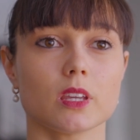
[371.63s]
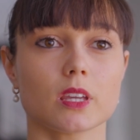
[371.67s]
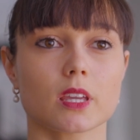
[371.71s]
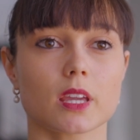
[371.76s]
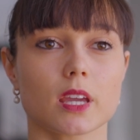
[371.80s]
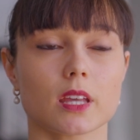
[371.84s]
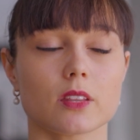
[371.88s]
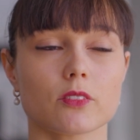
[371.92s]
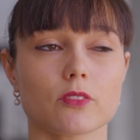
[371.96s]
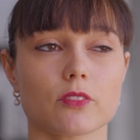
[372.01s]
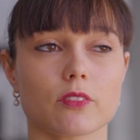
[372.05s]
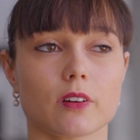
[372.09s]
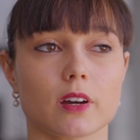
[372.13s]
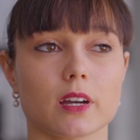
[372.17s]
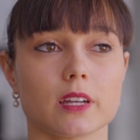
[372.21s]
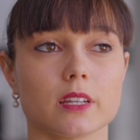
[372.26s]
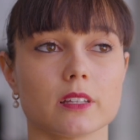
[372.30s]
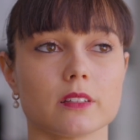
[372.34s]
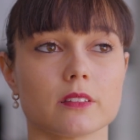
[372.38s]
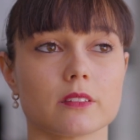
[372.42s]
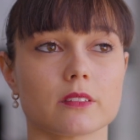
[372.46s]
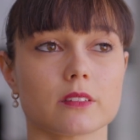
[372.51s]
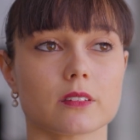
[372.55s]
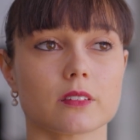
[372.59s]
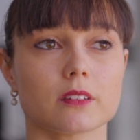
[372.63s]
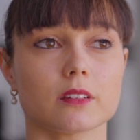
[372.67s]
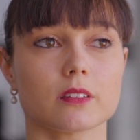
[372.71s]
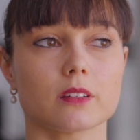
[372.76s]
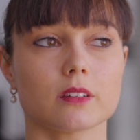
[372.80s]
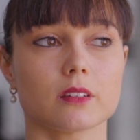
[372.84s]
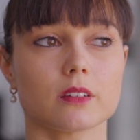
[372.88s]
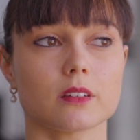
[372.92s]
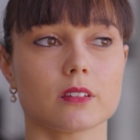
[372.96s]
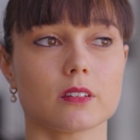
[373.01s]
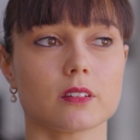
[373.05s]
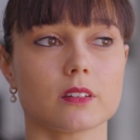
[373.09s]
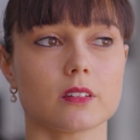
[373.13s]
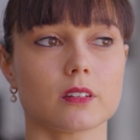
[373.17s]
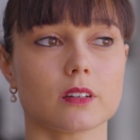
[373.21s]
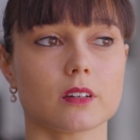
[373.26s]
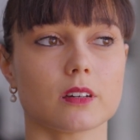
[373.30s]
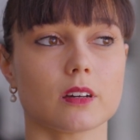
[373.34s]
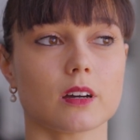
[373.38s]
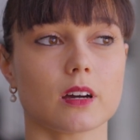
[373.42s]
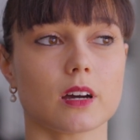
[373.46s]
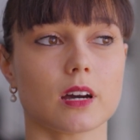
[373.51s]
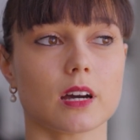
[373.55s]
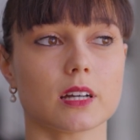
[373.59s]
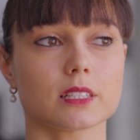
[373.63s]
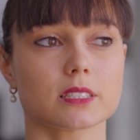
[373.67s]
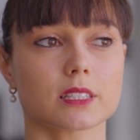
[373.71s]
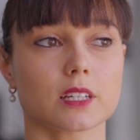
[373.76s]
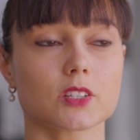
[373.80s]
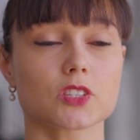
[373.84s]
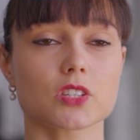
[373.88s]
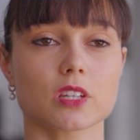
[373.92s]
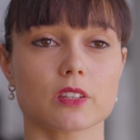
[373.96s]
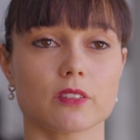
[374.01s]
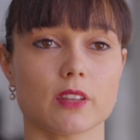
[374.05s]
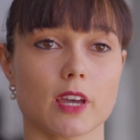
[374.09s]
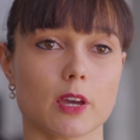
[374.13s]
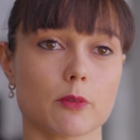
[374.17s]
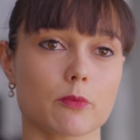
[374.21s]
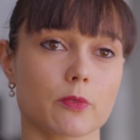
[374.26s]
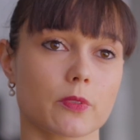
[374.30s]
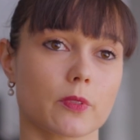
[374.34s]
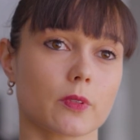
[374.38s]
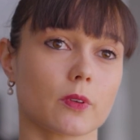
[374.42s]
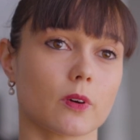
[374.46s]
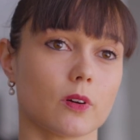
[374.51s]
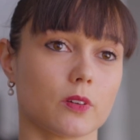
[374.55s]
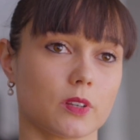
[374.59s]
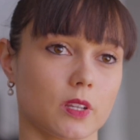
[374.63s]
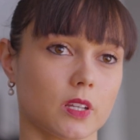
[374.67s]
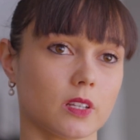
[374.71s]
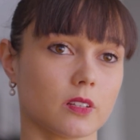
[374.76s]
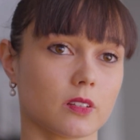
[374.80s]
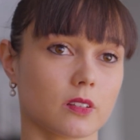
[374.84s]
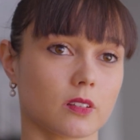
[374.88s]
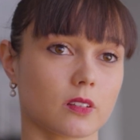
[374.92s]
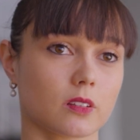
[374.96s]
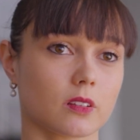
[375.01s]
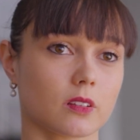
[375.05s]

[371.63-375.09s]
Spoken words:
he can find such a depth on it.